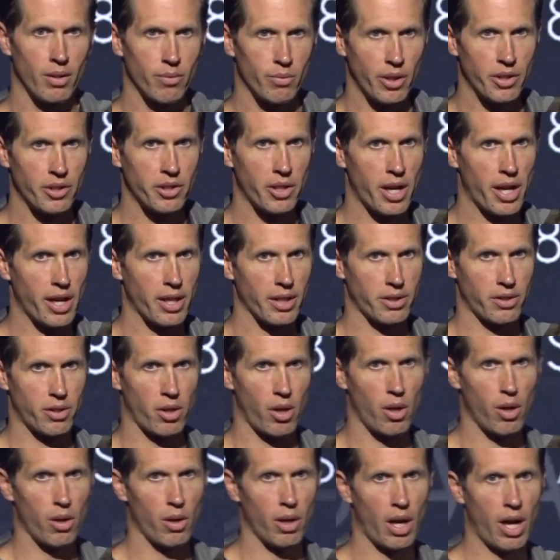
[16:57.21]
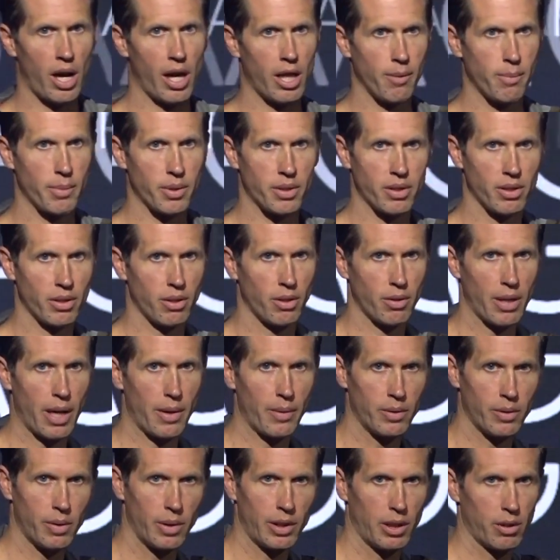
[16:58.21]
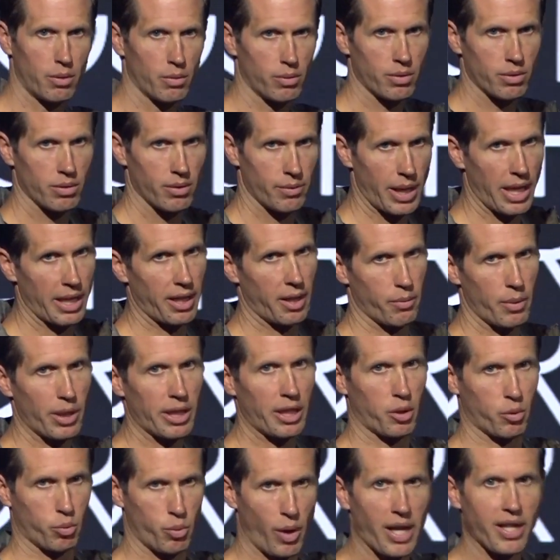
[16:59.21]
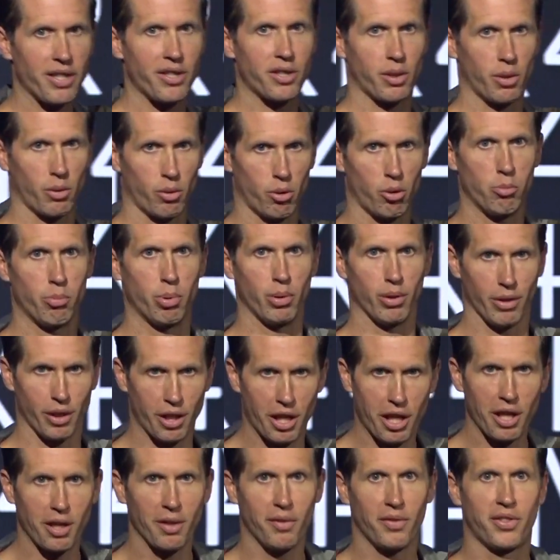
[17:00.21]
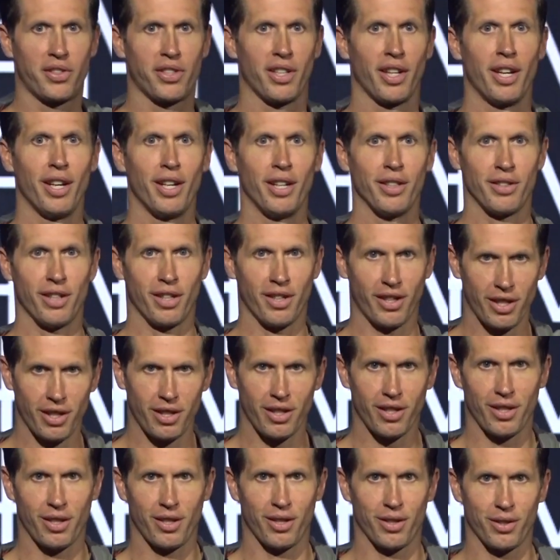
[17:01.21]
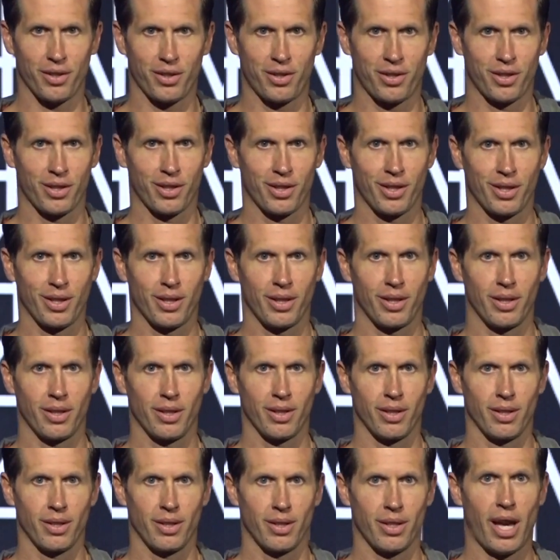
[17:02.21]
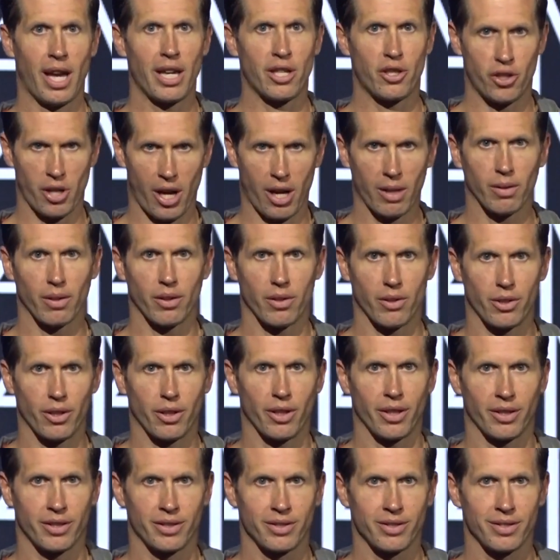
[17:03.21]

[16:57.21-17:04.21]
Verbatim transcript: Raise your hands tall and high. Let me see. You got one little, we got, a, we got a grade scholar who believes that he is a challenger.